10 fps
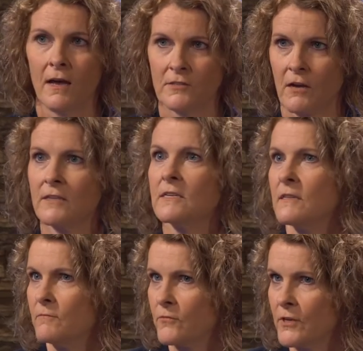talking to
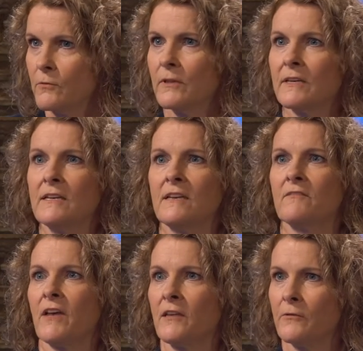them frequently,
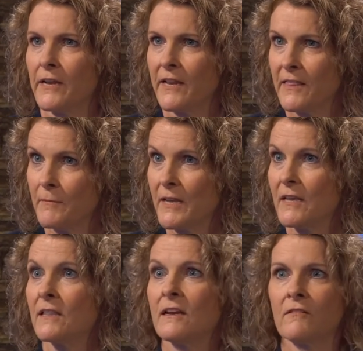evaluating them in
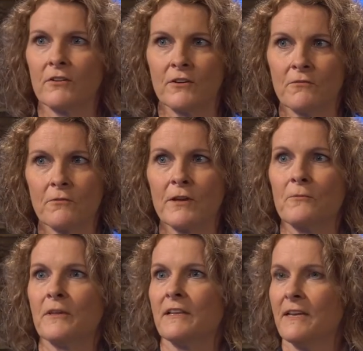clinic very
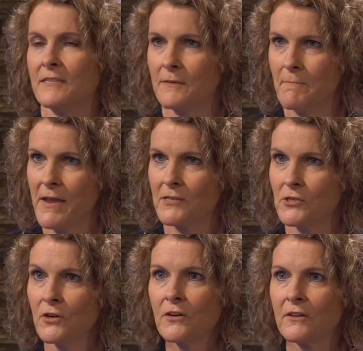frequently to make
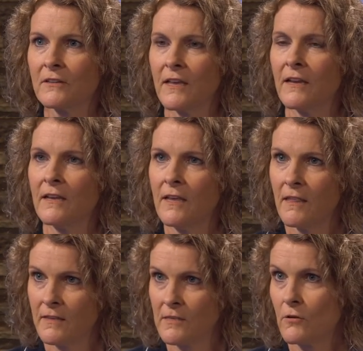sure that
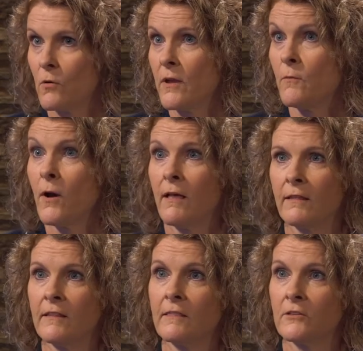things are going well
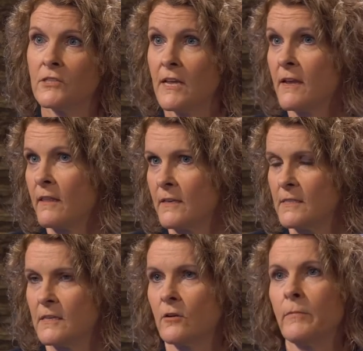and that they're staying on
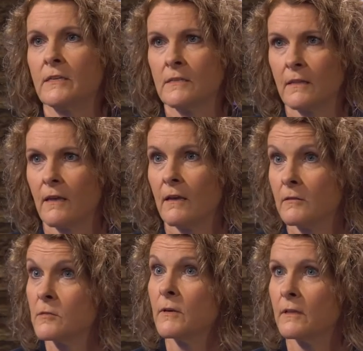these therapies that they
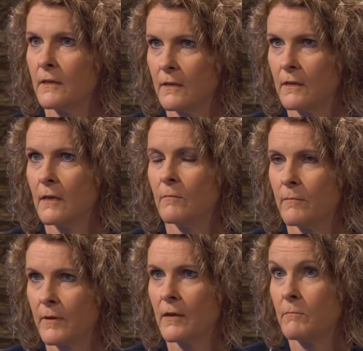ultimately can
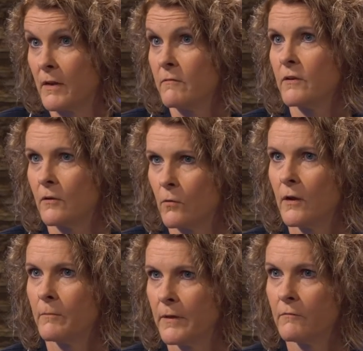benefit
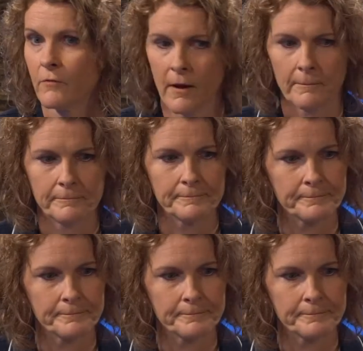quite a bit from.